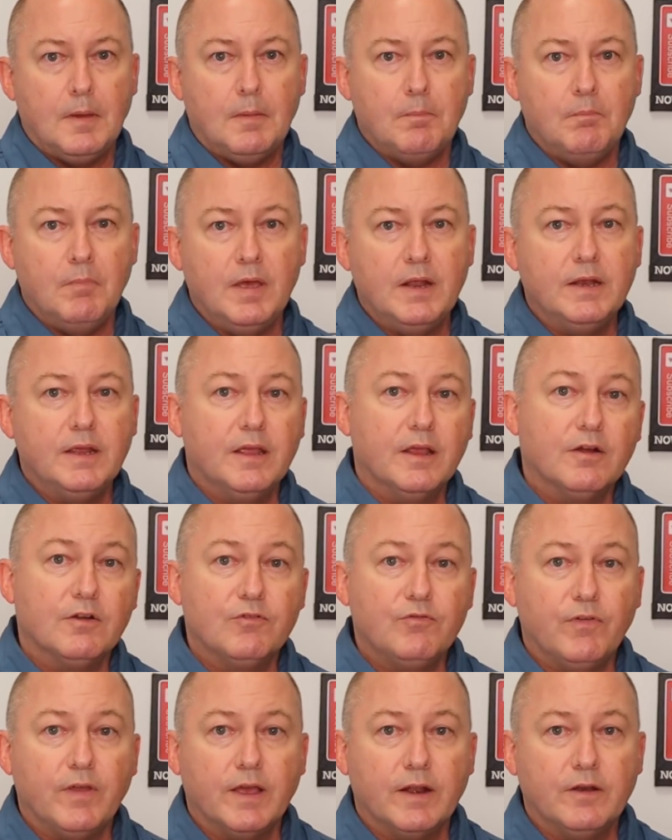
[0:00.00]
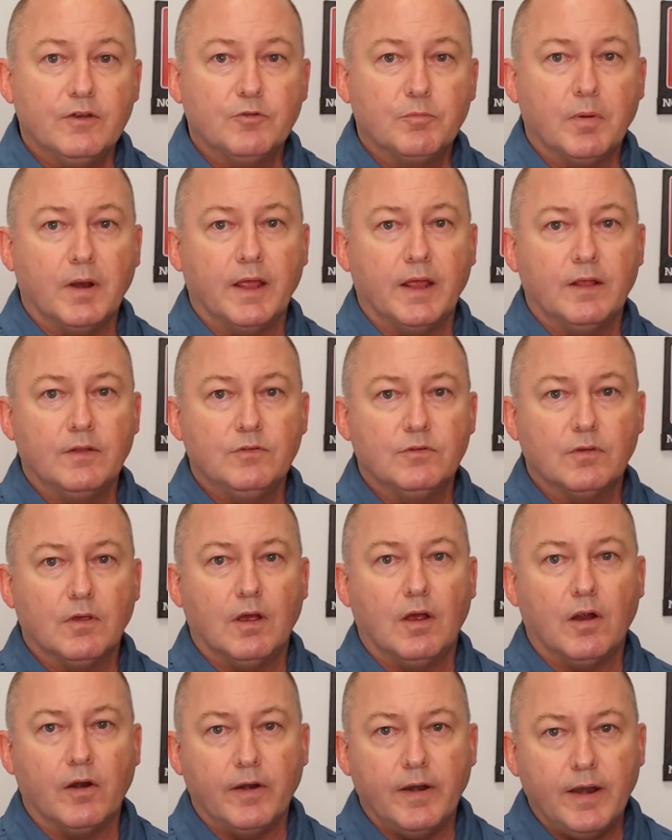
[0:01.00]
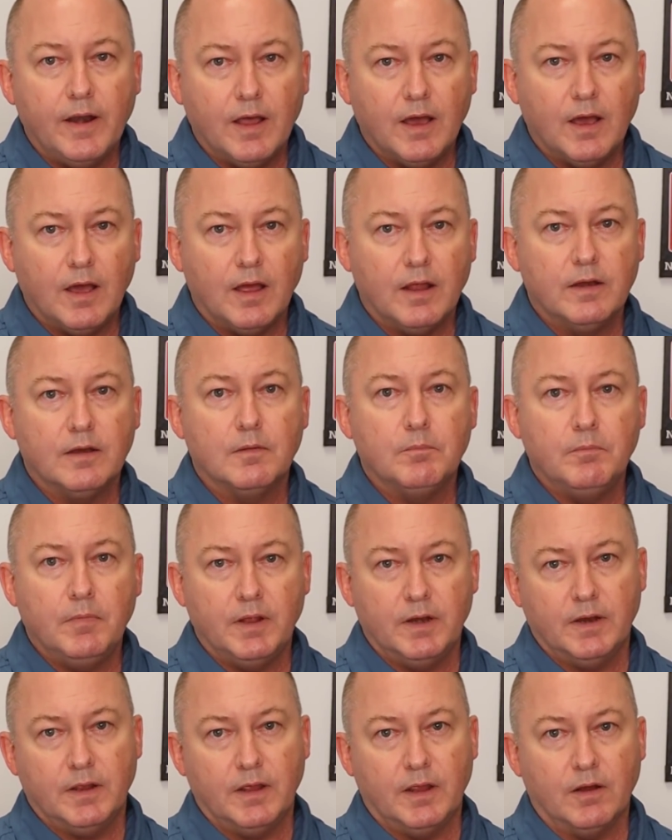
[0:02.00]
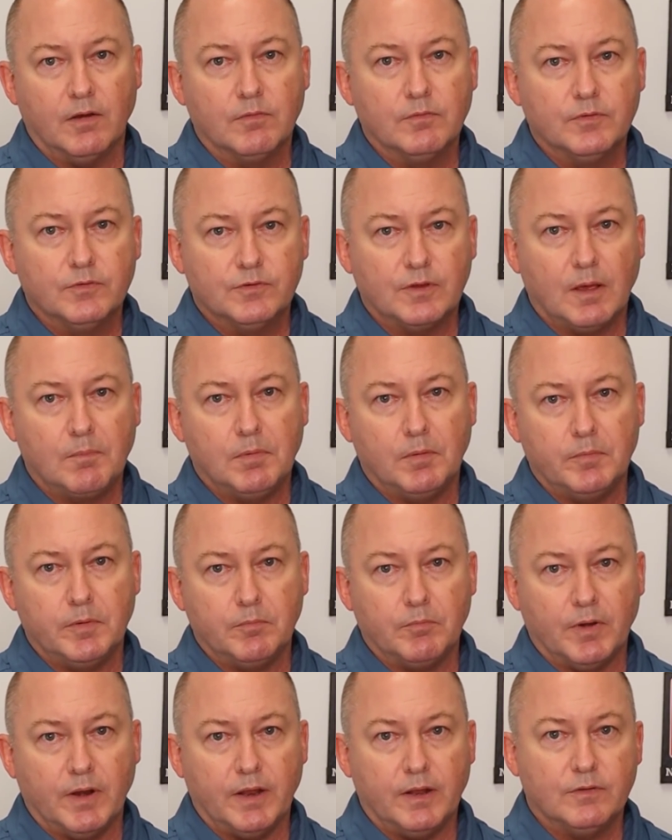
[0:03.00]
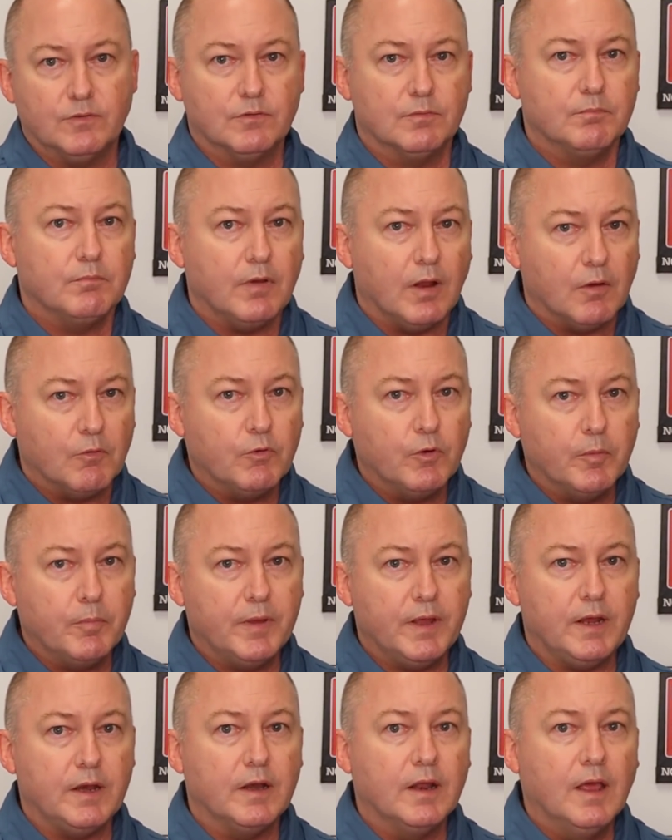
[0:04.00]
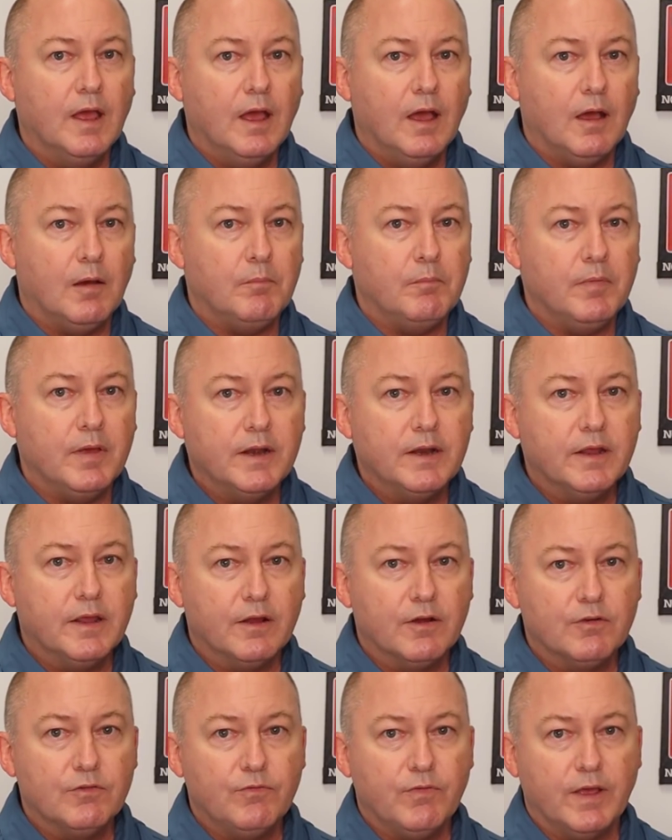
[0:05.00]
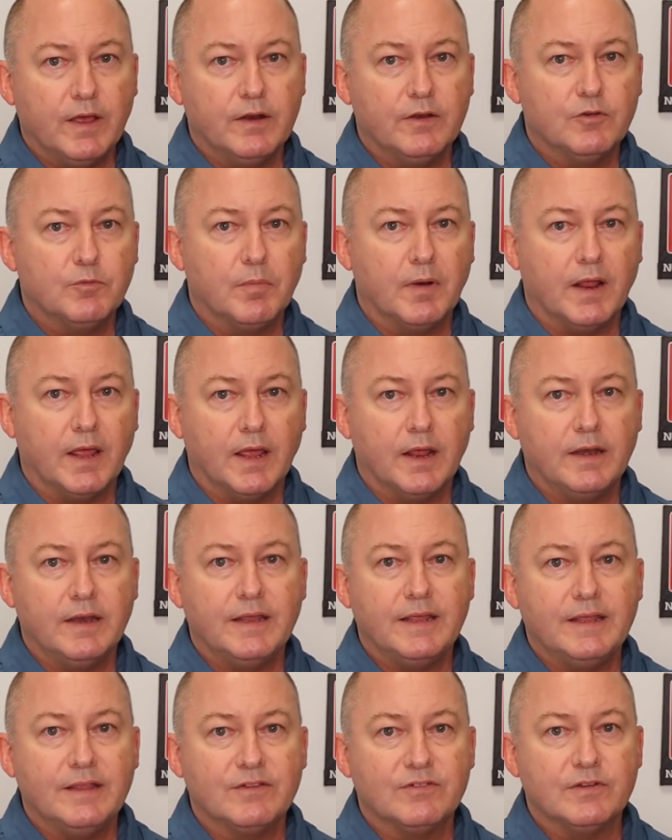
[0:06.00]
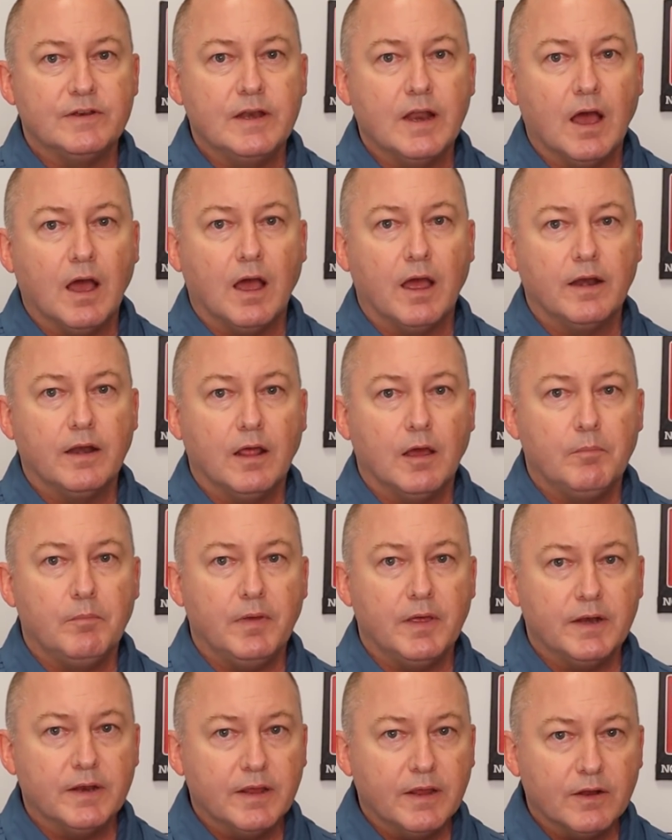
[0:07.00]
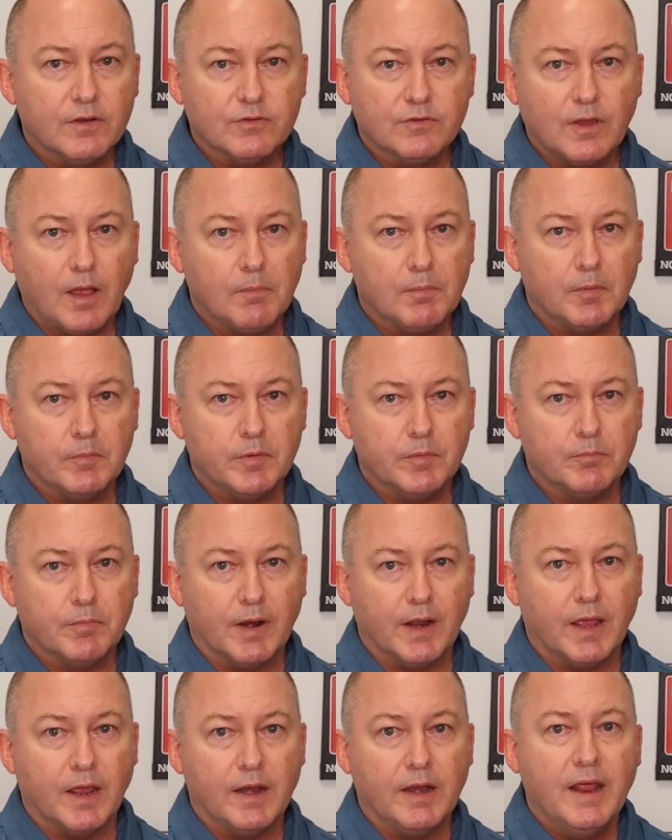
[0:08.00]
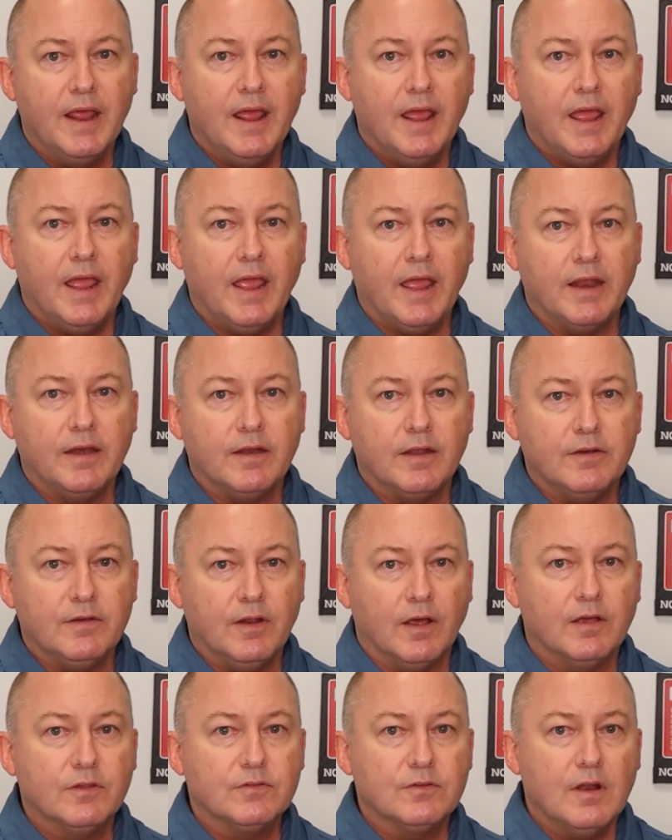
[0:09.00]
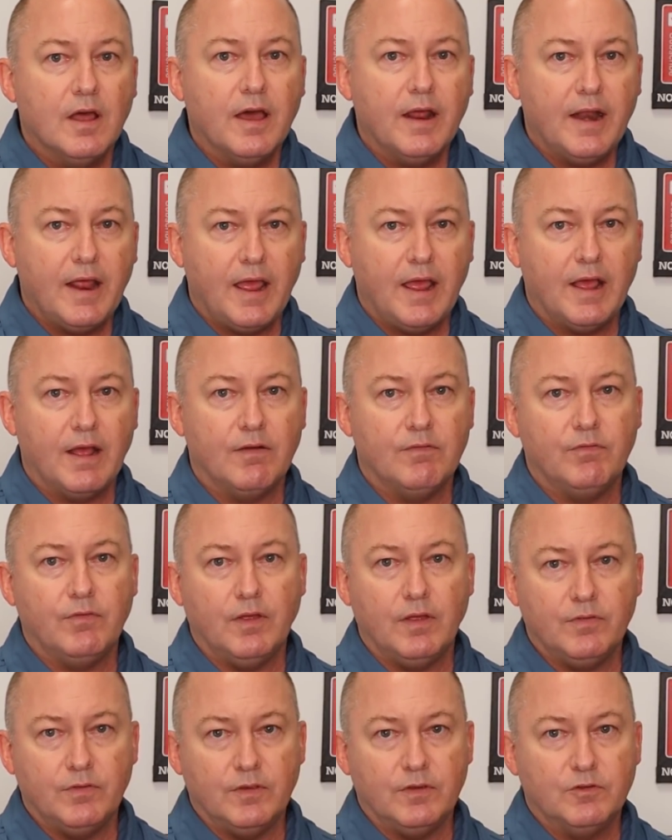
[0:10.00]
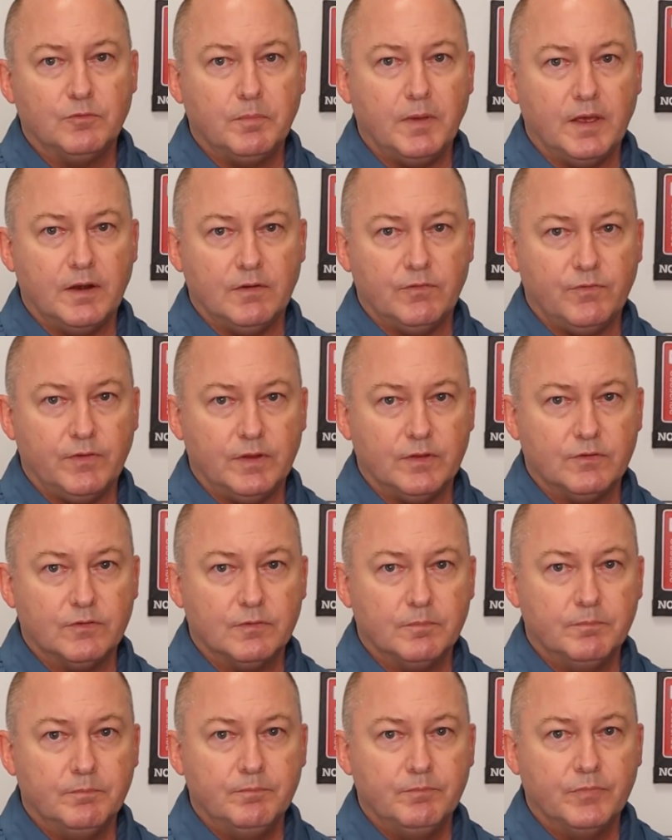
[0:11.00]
Medicare Advantage plans are not Medicare supplement plans. Now I'll repeat, a Medicare Advantage plan is not a Medicare supplement plan and does not have these benefits.